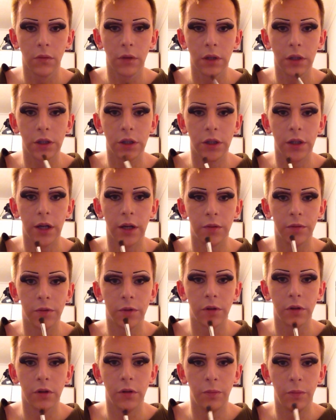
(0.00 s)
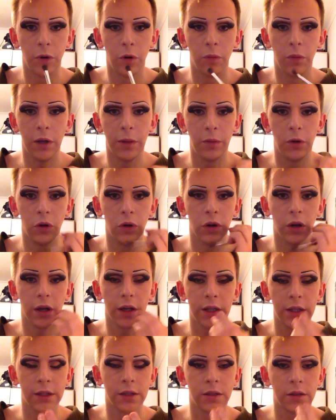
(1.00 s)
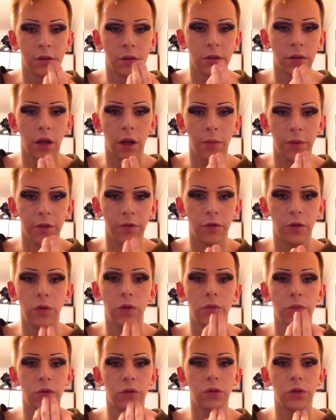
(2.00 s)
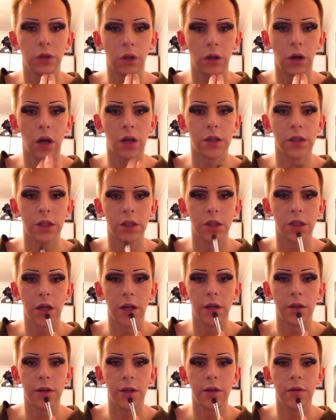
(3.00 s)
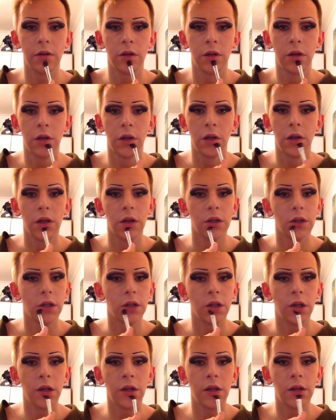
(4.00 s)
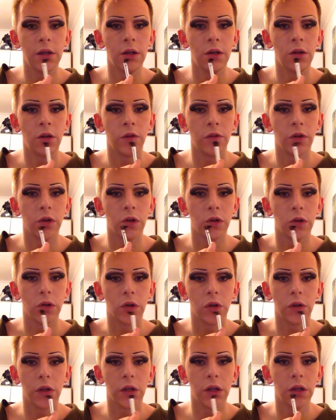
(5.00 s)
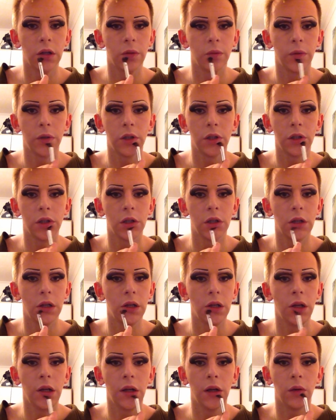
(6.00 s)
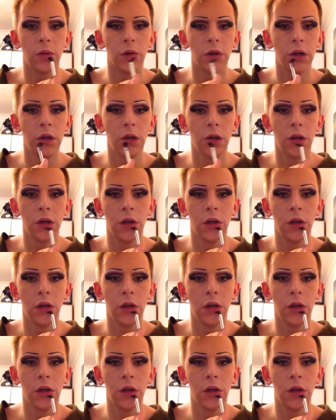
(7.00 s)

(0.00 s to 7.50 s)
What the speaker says: it just helps the bottom lip look like it's coming forward more, casting a shadow down. So you don't need a lot of a contour there, but just a little one.